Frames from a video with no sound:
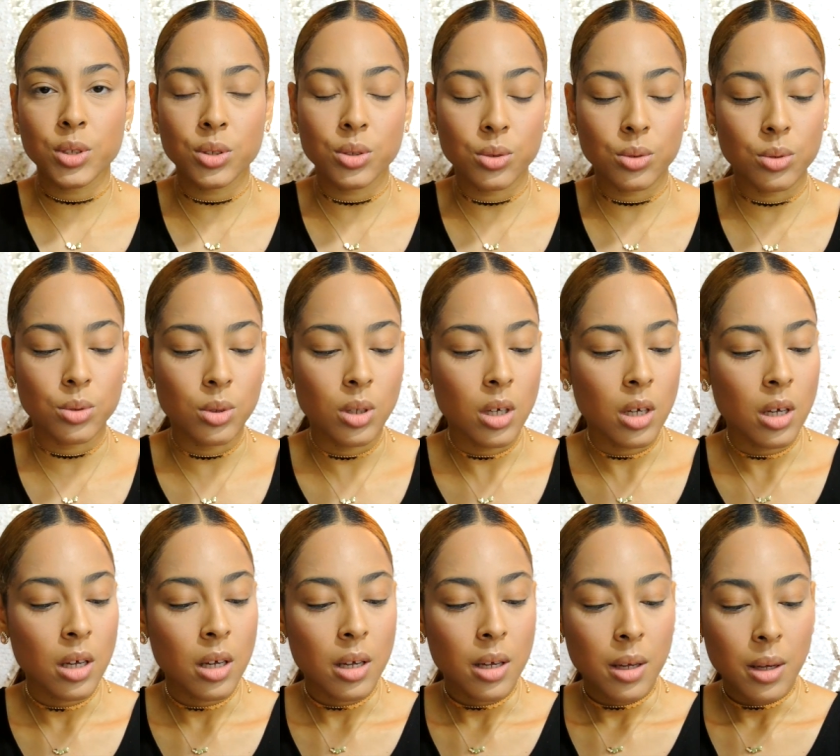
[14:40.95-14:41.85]
do
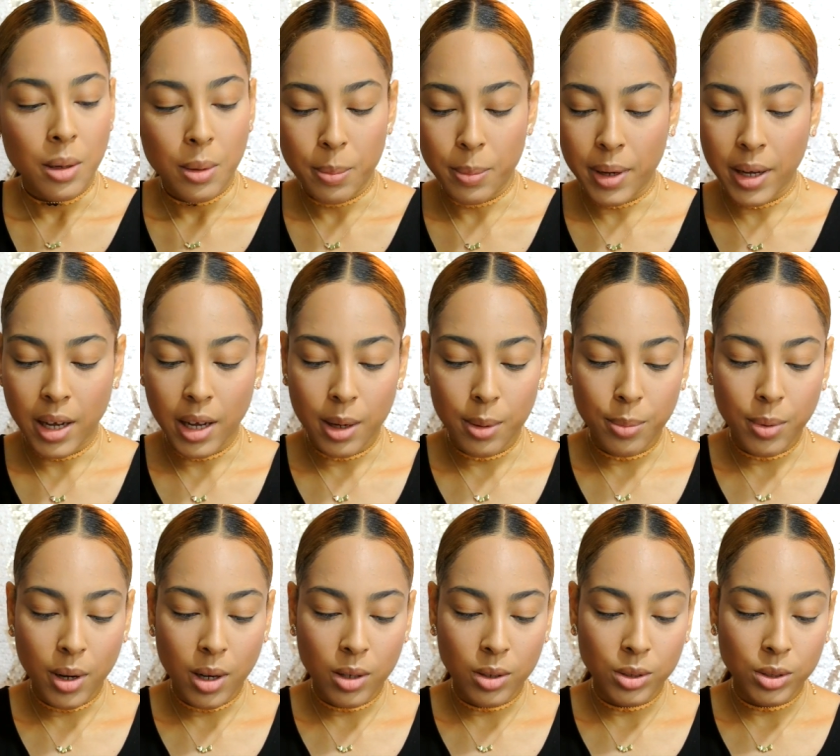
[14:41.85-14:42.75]
my
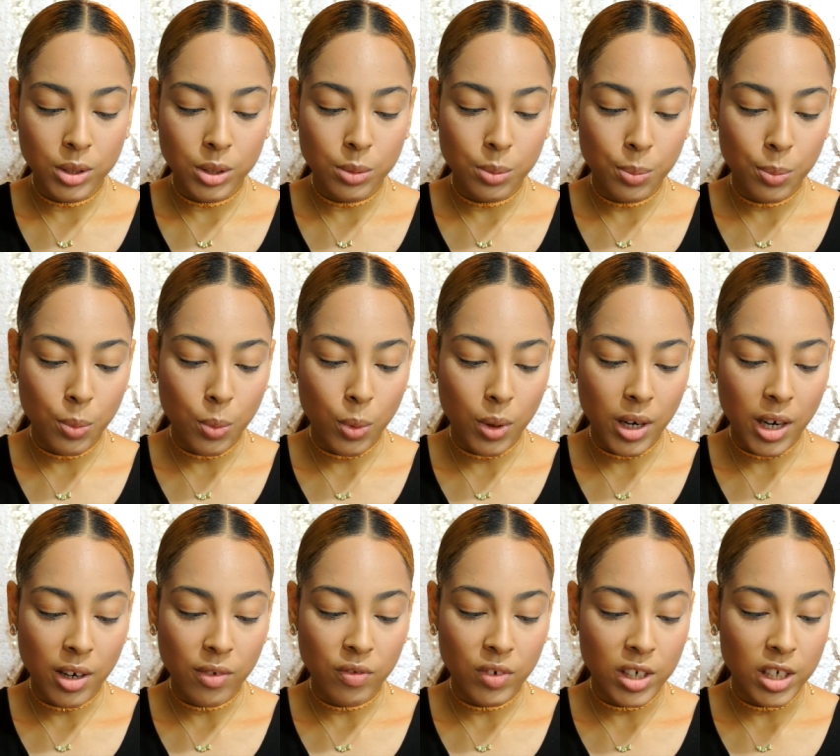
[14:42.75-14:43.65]
eyebrows. What I
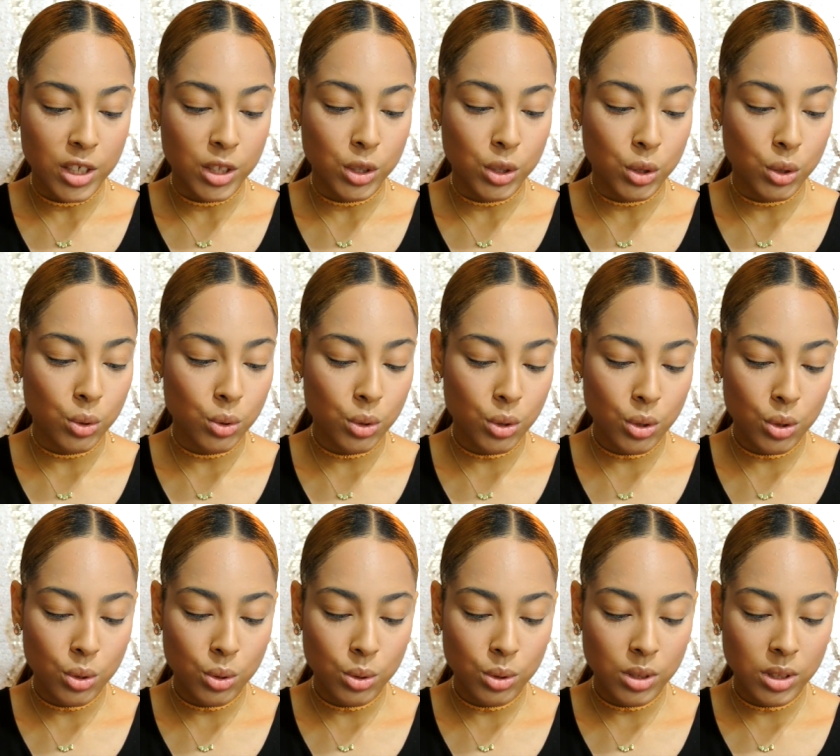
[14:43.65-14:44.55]
really do
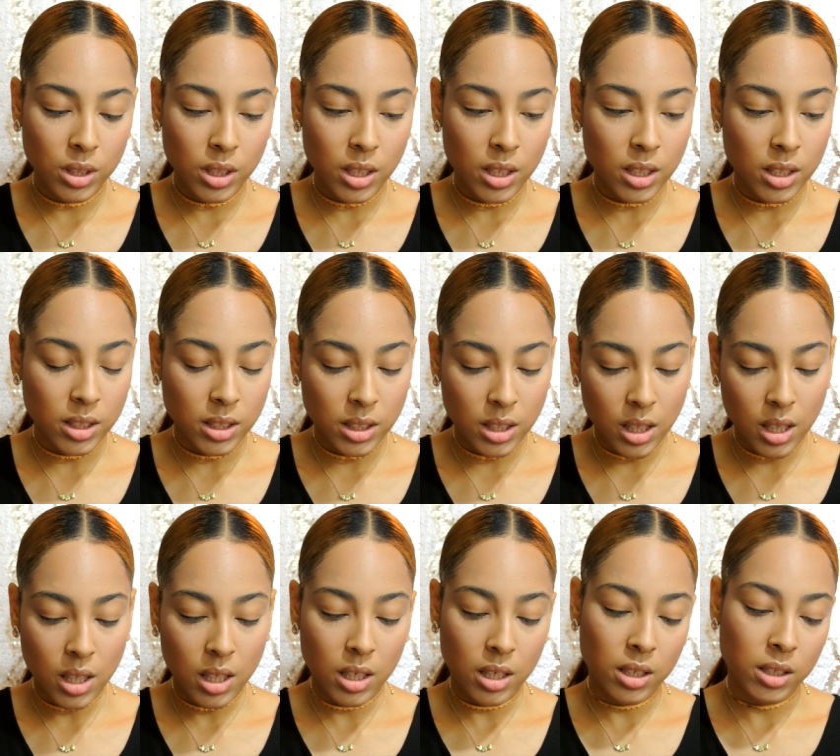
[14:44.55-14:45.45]
use is
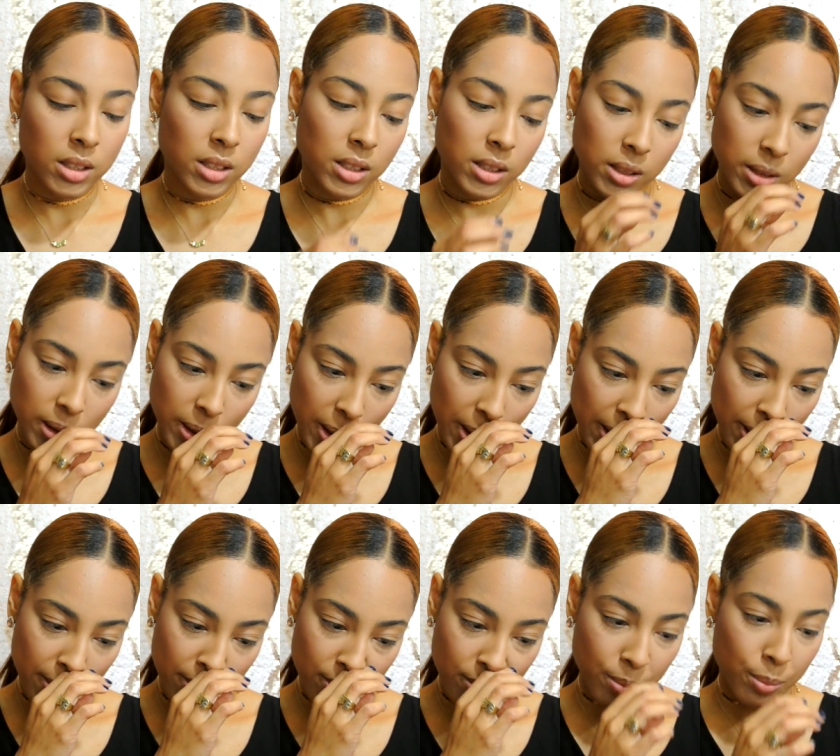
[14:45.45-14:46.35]
this
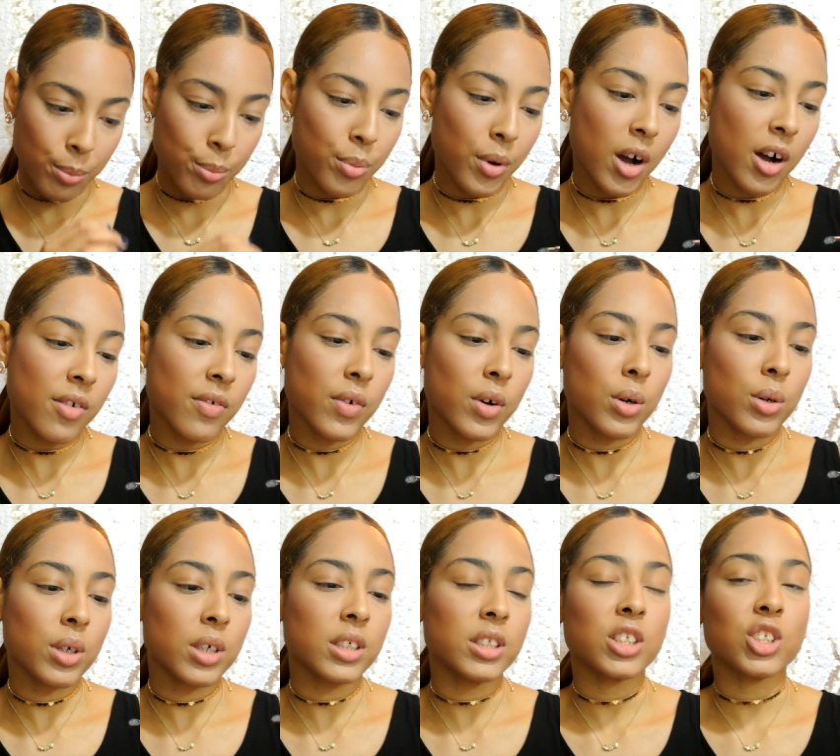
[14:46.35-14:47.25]
Brow
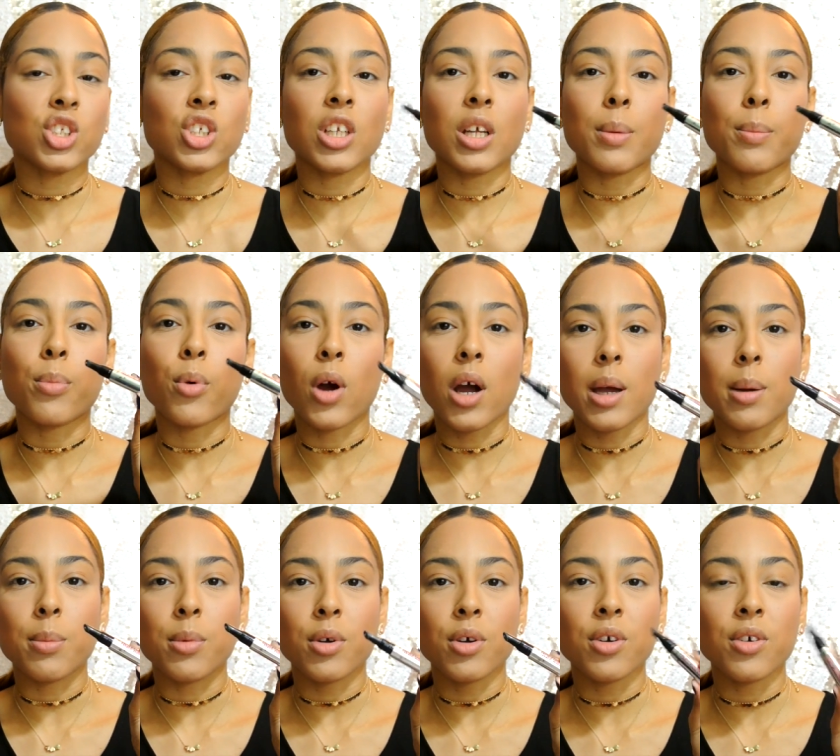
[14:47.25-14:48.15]
Conditioning
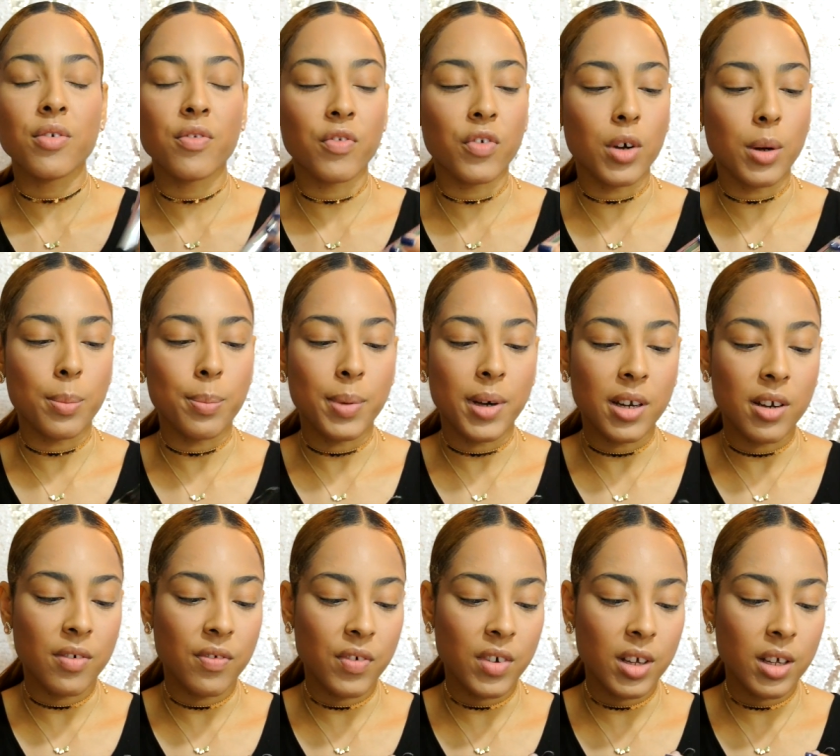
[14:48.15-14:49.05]
Primer from
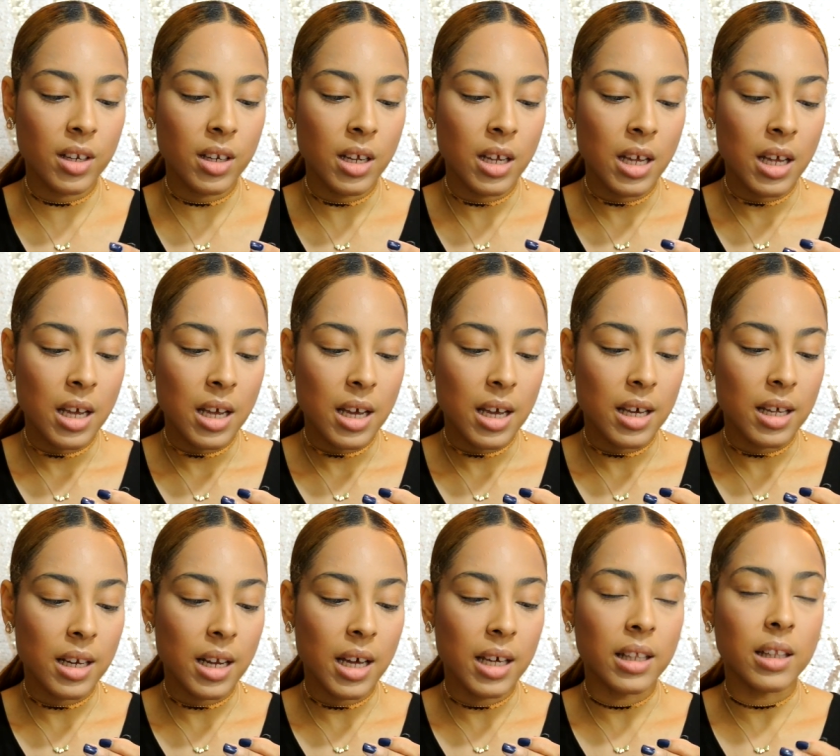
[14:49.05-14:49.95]
Benefit,
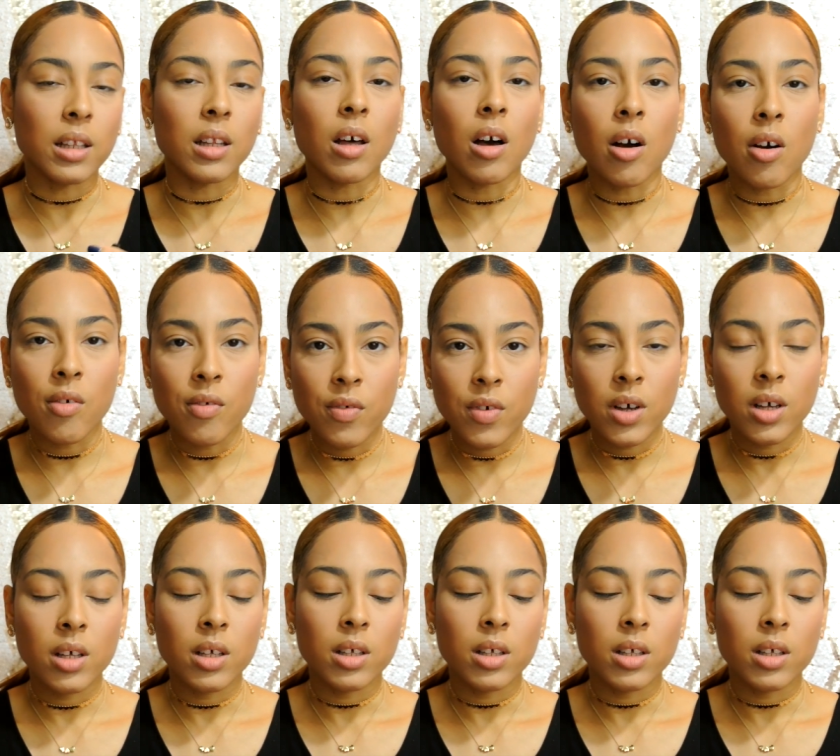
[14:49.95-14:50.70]
and I love